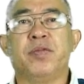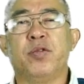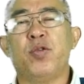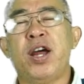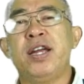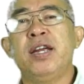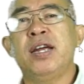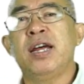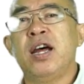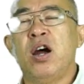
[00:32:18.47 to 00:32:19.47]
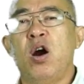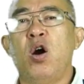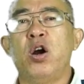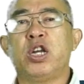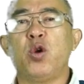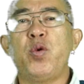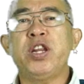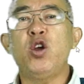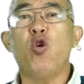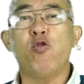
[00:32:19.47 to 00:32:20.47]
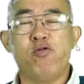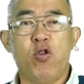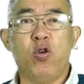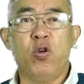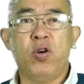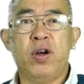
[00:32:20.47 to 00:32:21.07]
right, on 2004,